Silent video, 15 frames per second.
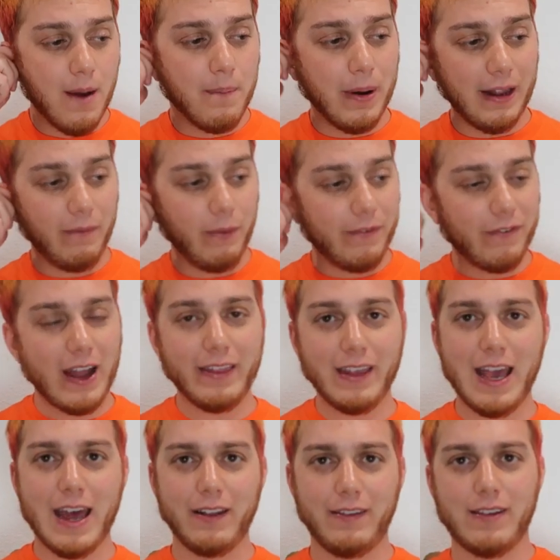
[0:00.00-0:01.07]
But it, we finally
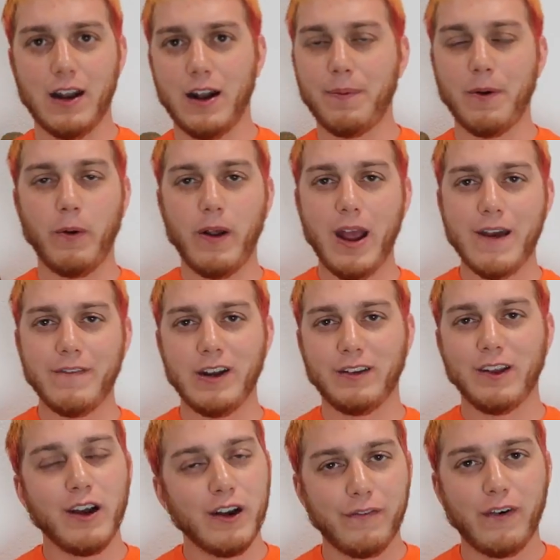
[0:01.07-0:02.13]
got it set up, and we were having a
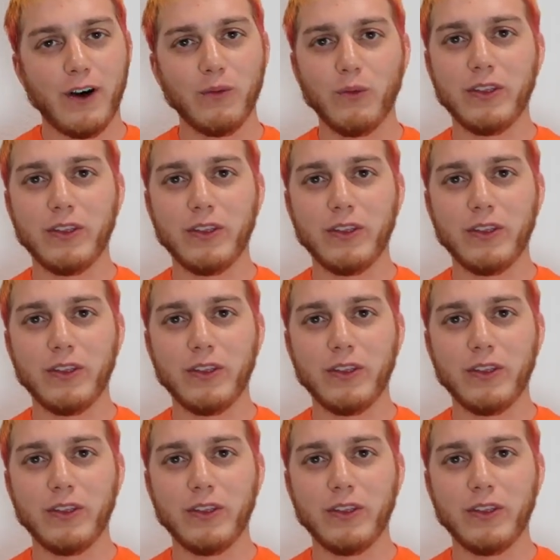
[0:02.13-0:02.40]
ton of fun